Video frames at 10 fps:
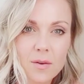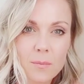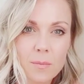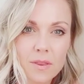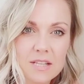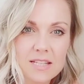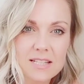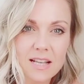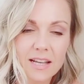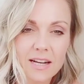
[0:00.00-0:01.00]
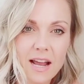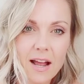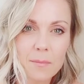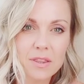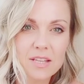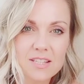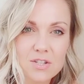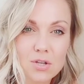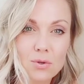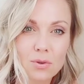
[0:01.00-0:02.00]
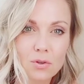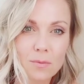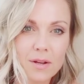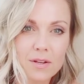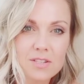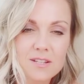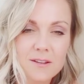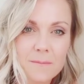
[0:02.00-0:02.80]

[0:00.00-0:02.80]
But this is like an amethyst tooth almost.